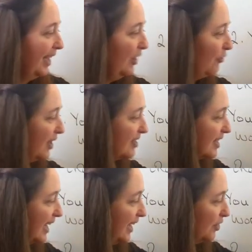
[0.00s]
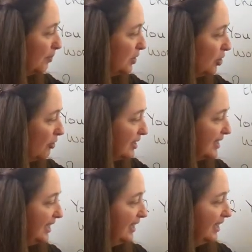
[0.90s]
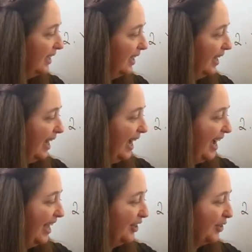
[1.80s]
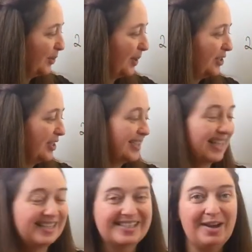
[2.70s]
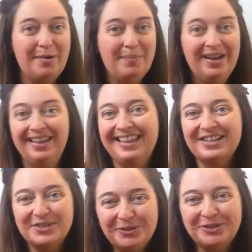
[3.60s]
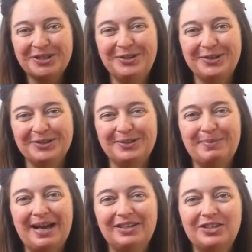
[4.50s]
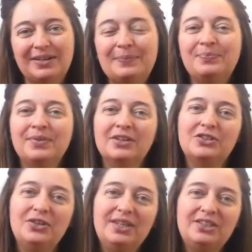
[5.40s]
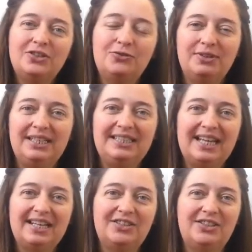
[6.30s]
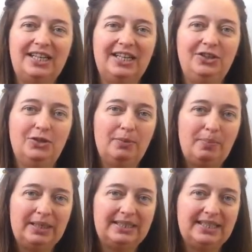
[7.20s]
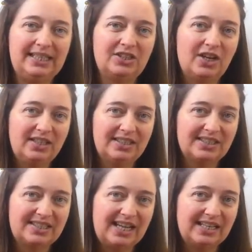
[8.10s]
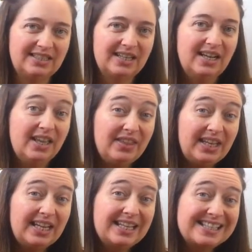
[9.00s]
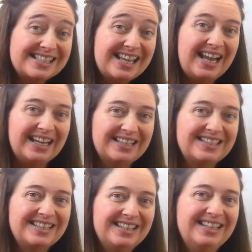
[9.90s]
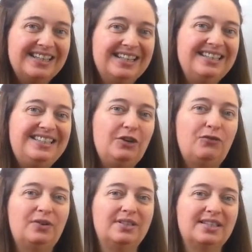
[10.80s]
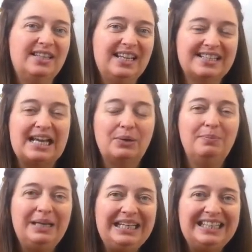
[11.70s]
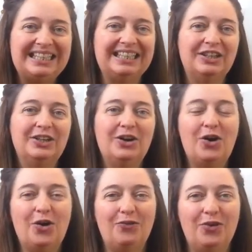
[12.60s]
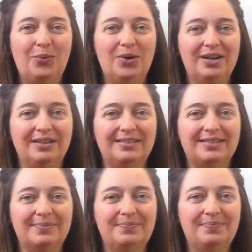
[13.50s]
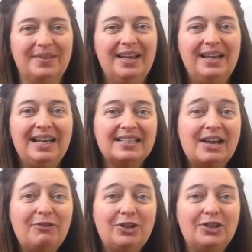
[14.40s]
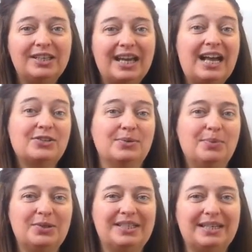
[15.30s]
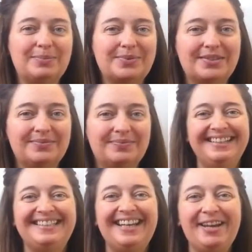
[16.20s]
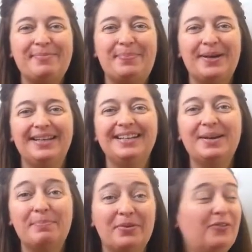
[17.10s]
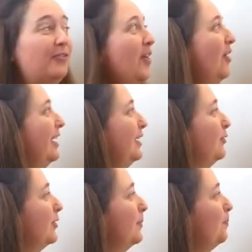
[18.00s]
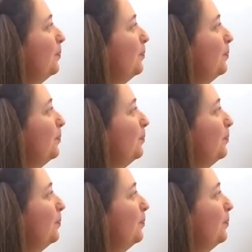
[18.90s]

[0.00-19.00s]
If they say the majority and the question says some, that's also not a match. So this is really testing your ability to understand the exact difference and the exact meaning of words. Let's have a look at some more tips. Tip number 5.